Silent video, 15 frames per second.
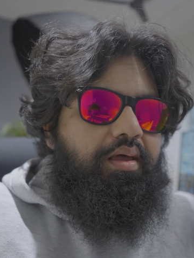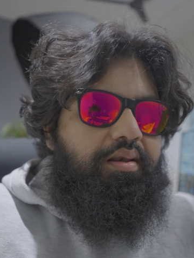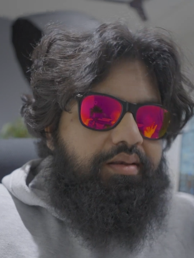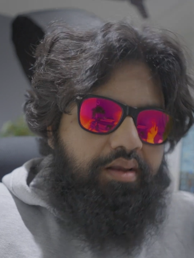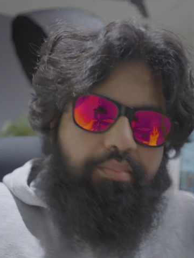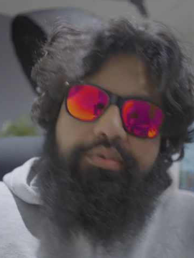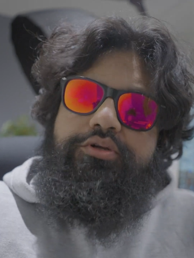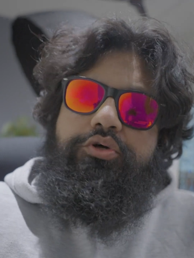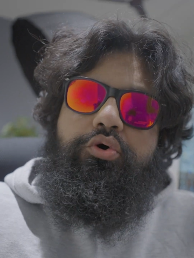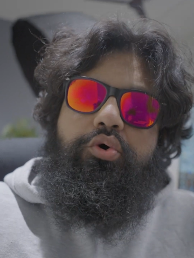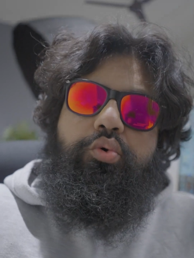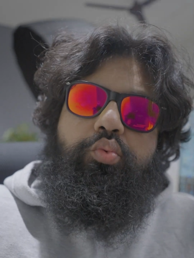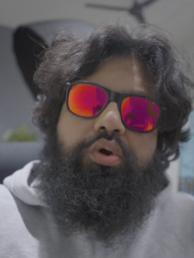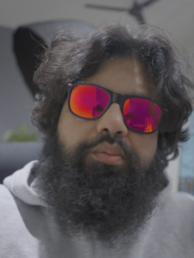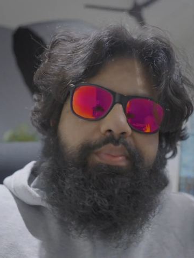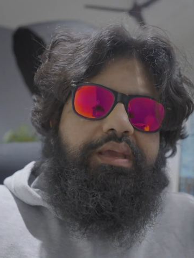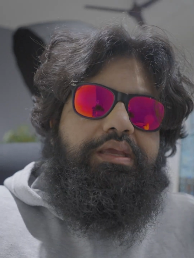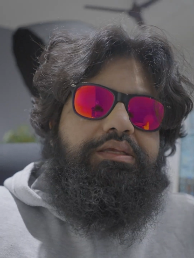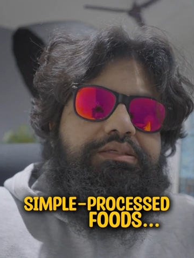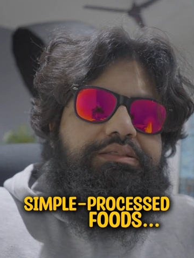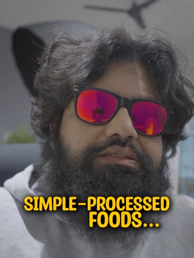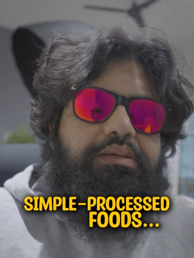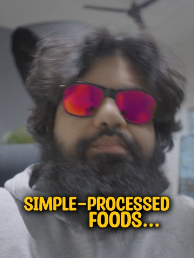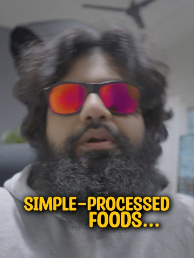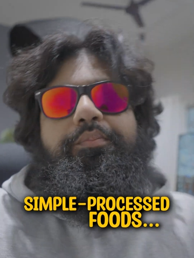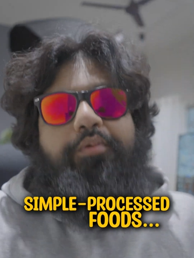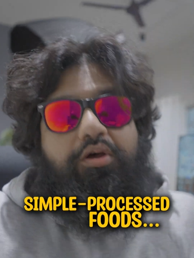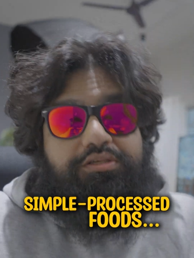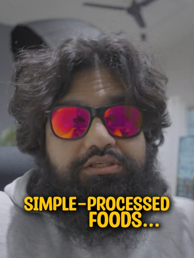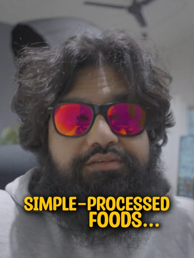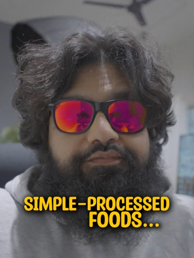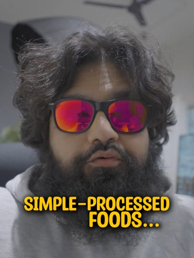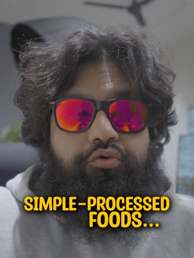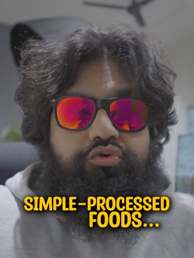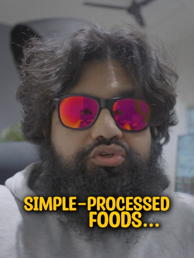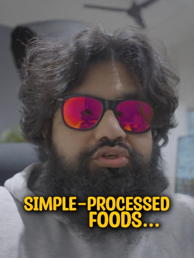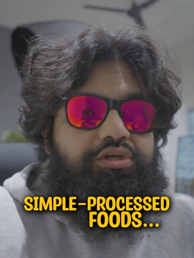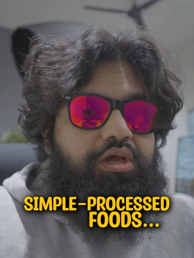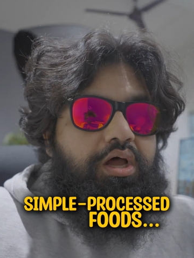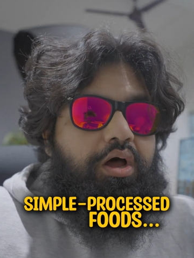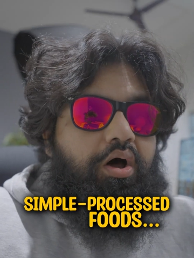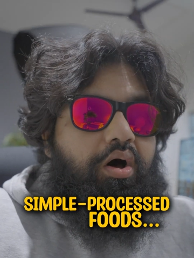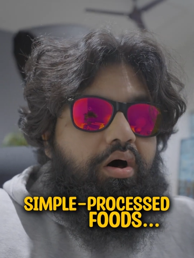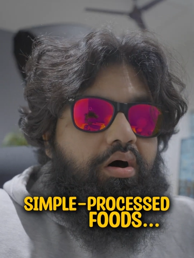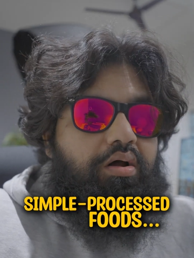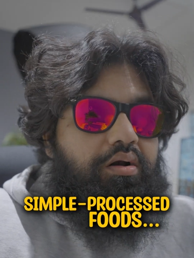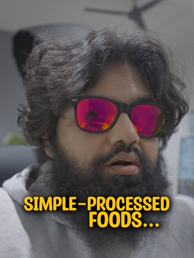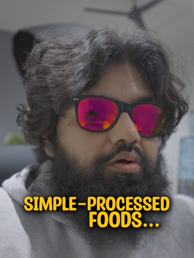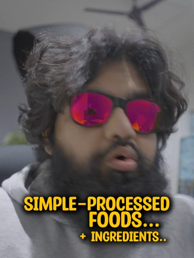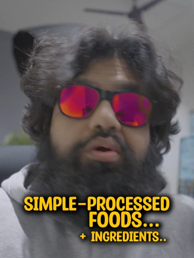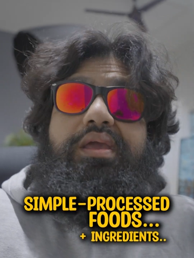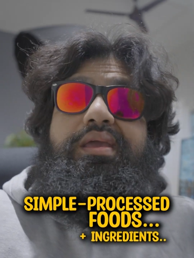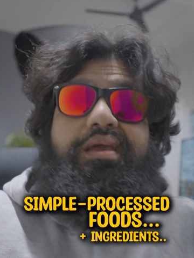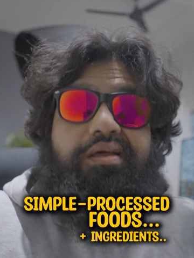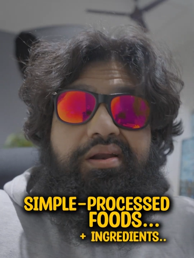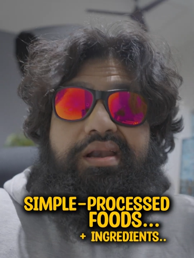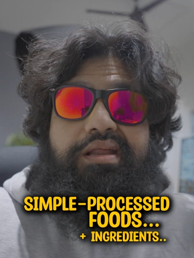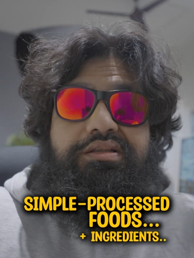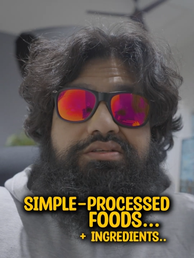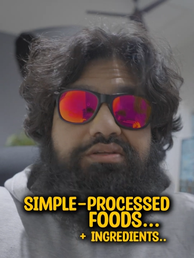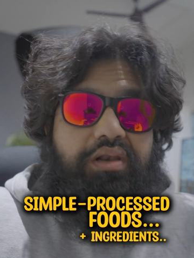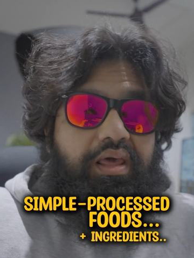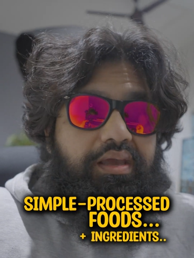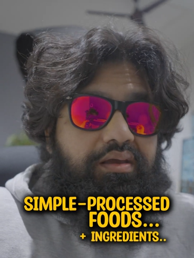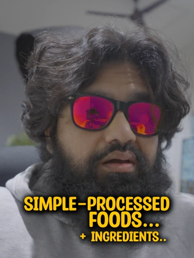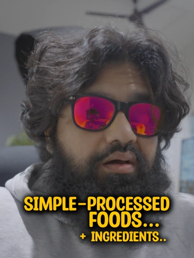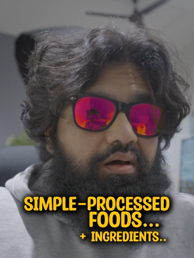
Number 2 would be simple processed foods or cooking ingredients like